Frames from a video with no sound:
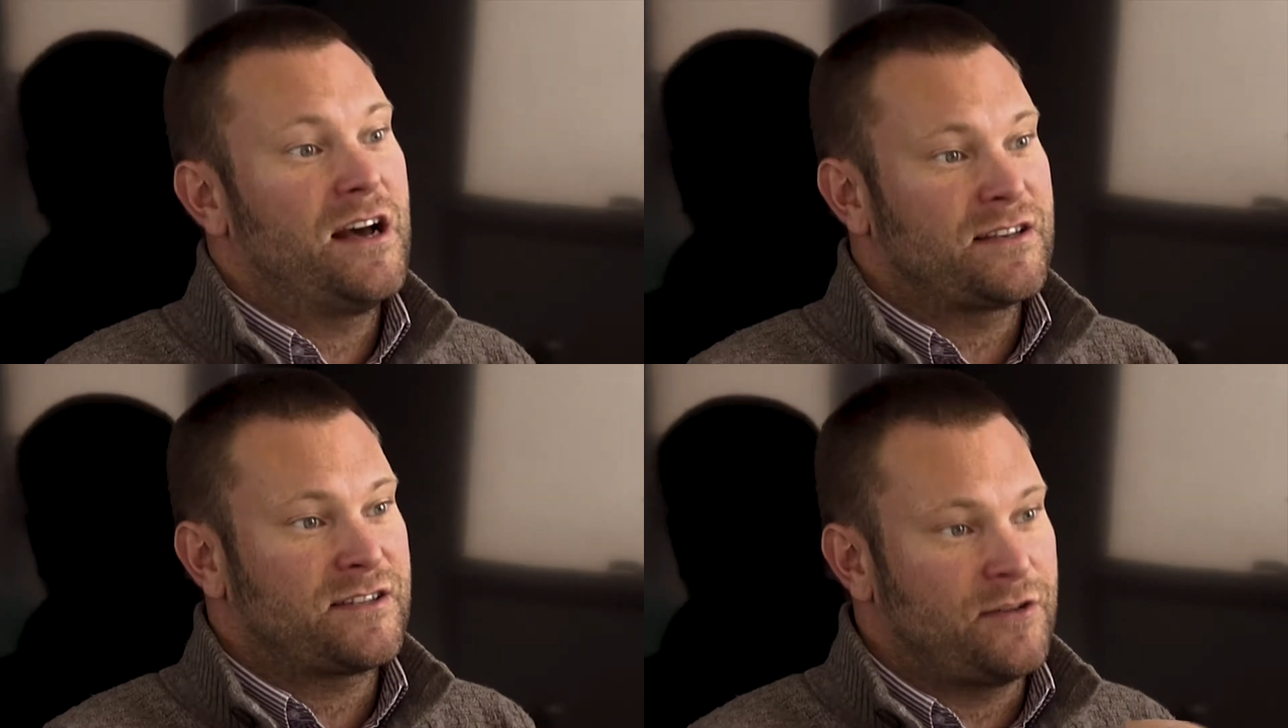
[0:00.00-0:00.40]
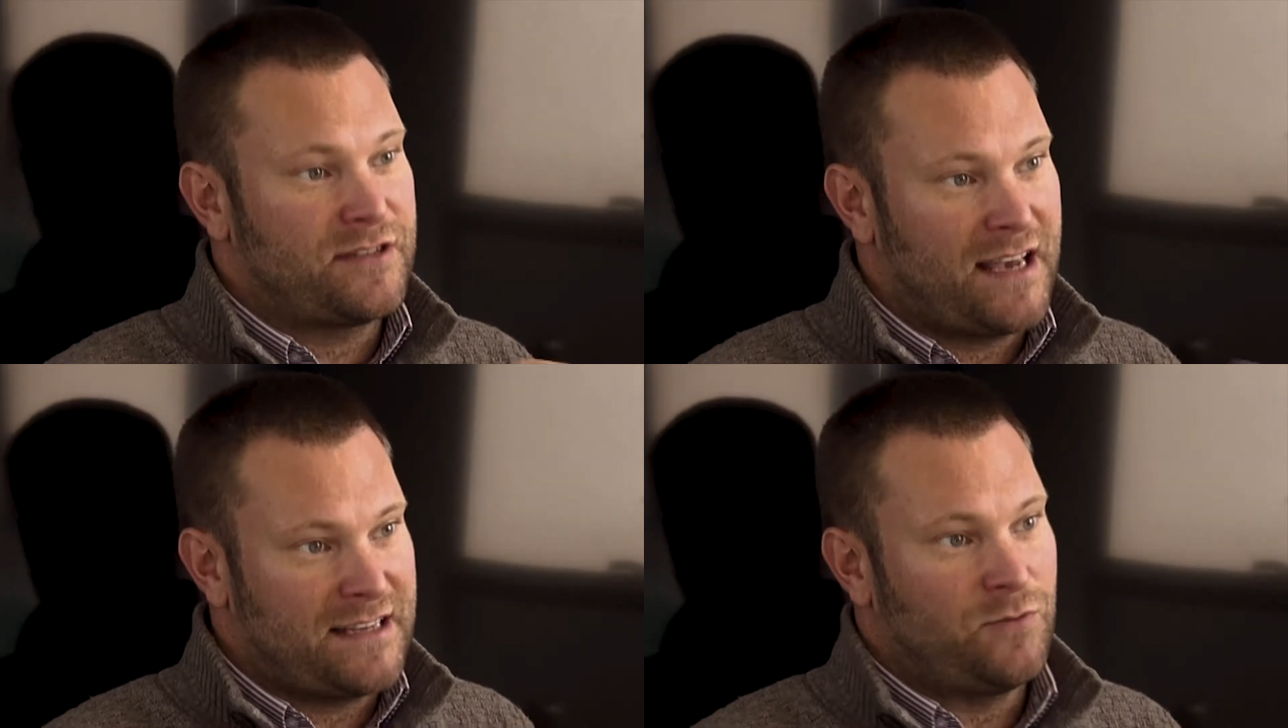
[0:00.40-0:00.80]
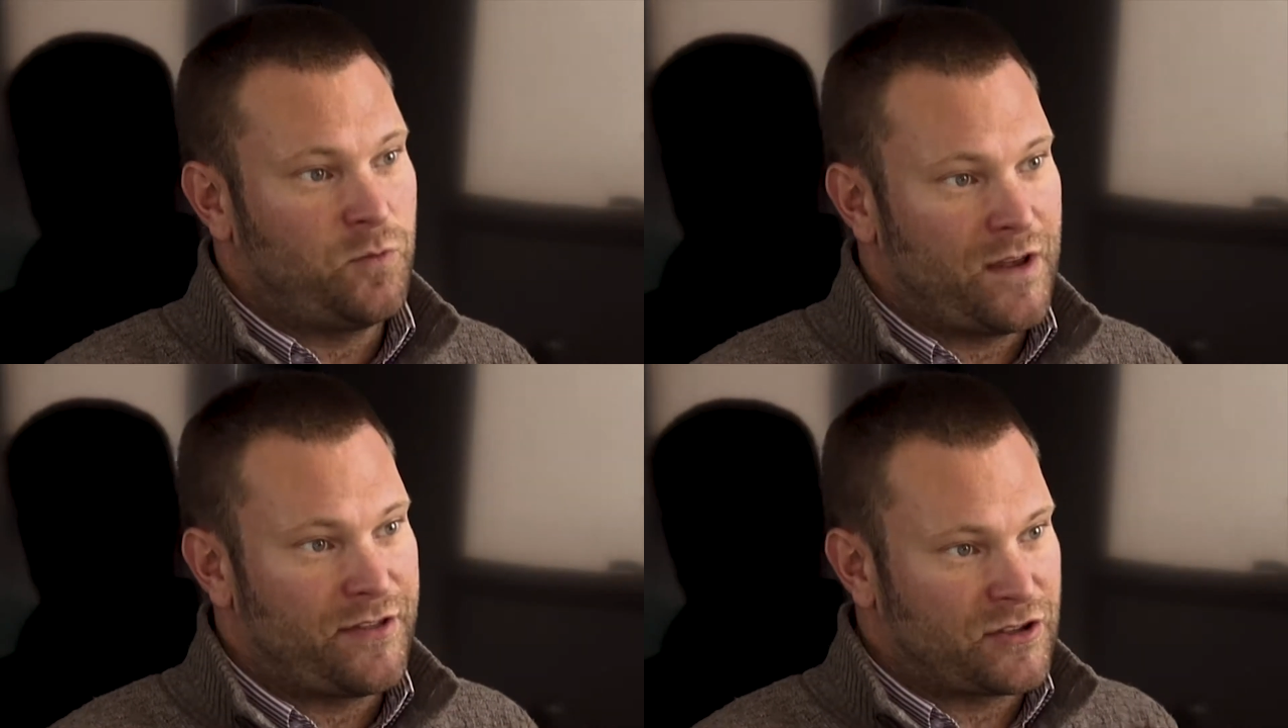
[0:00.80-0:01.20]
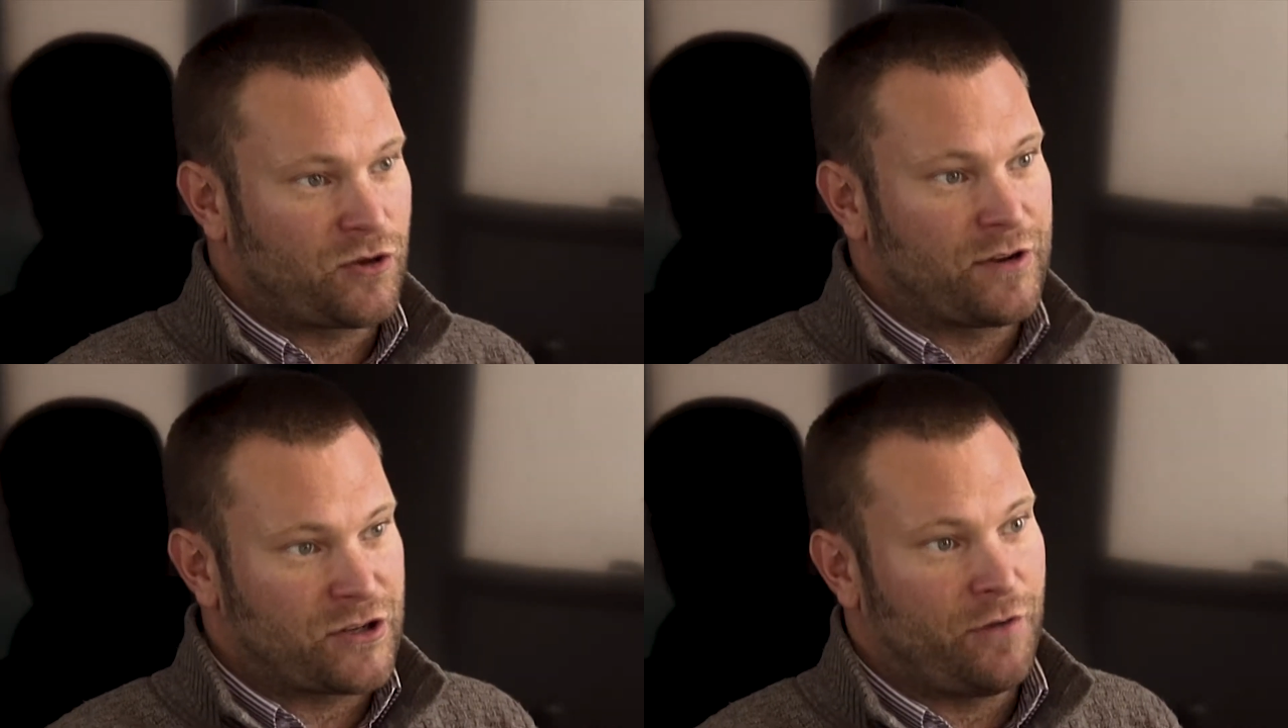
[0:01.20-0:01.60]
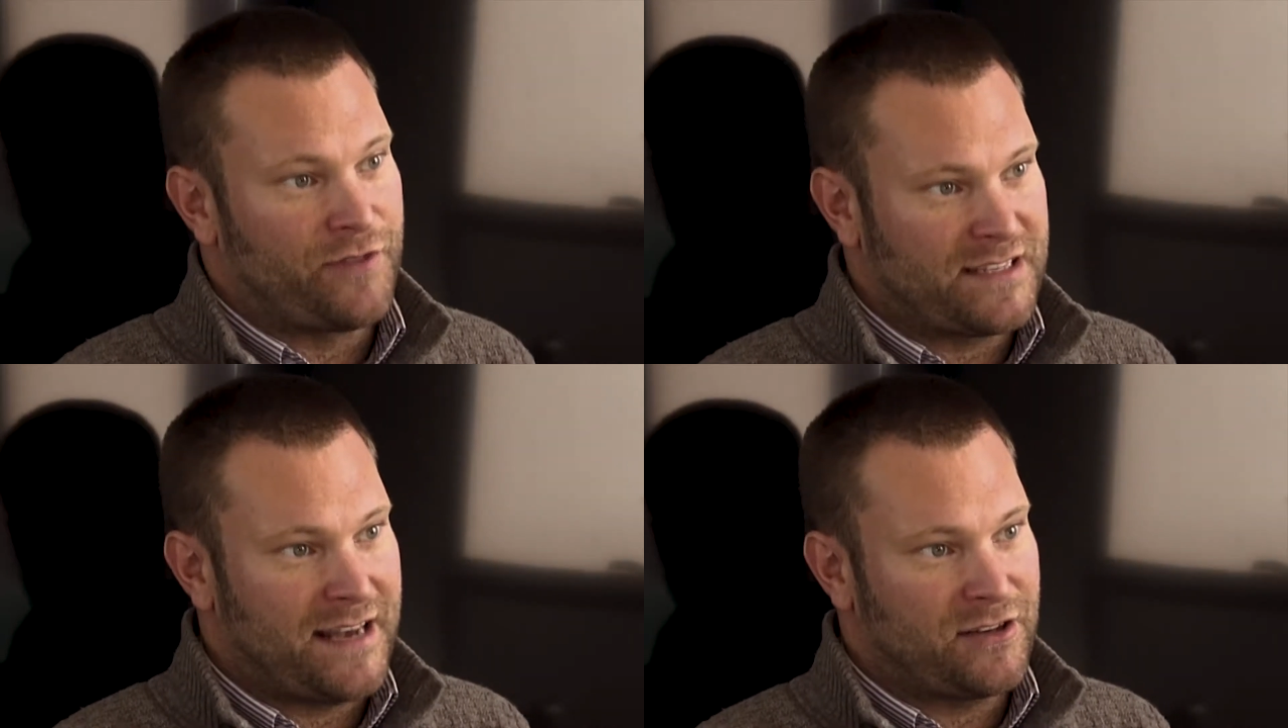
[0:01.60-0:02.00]
associated with the storage of
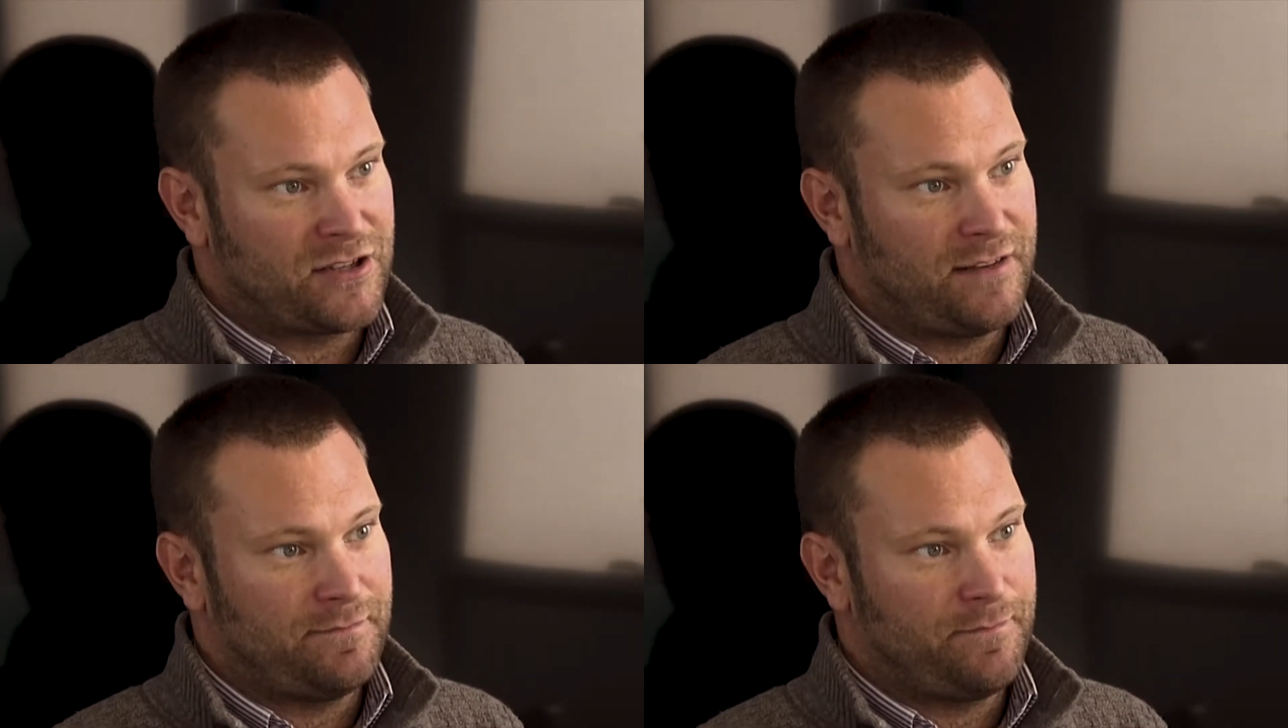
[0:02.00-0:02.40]
this energy.